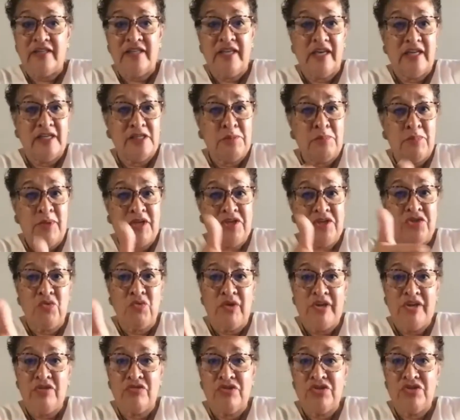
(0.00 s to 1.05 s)
And especially
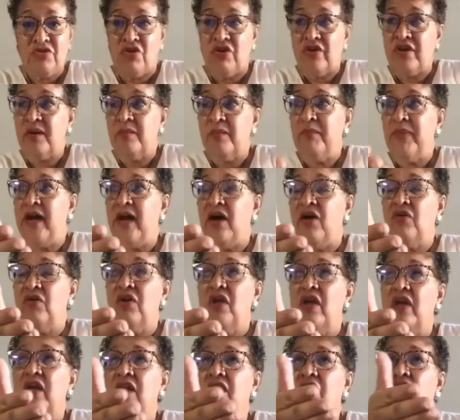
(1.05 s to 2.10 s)
when you talk about
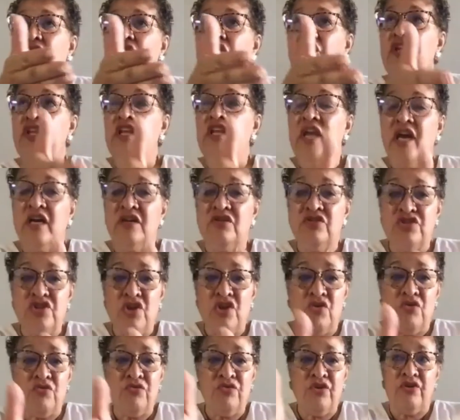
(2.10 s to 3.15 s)
young
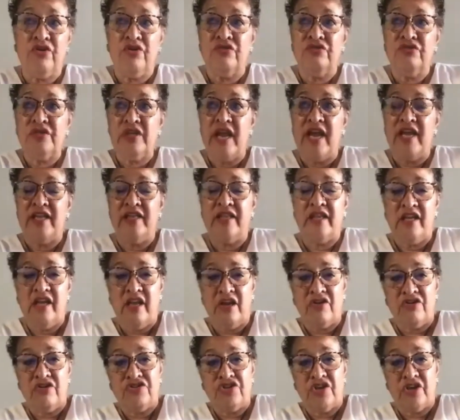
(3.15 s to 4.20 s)
donors and the
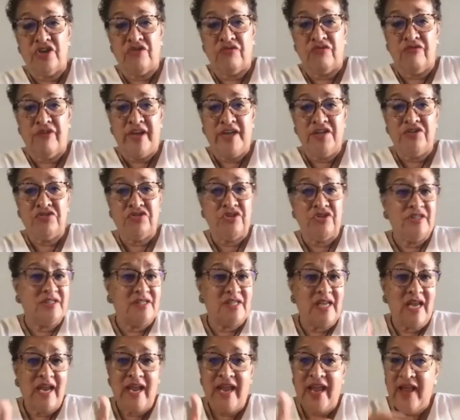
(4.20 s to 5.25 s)
younger generations,